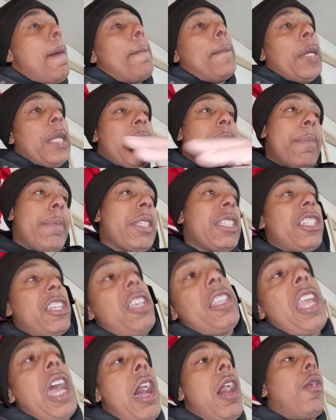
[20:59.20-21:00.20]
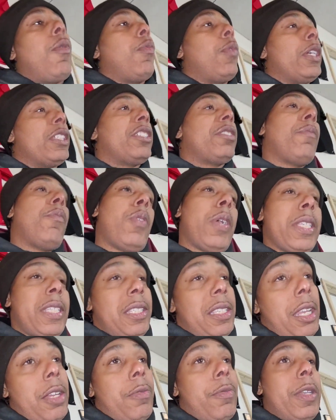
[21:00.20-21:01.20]
But let me tell y'all what your boy
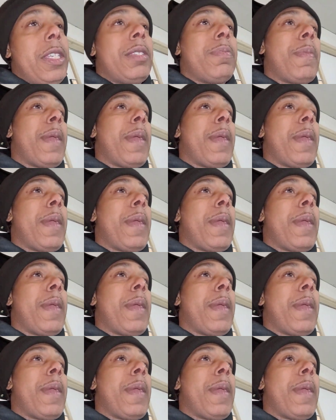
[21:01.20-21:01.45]
Stunner Reese,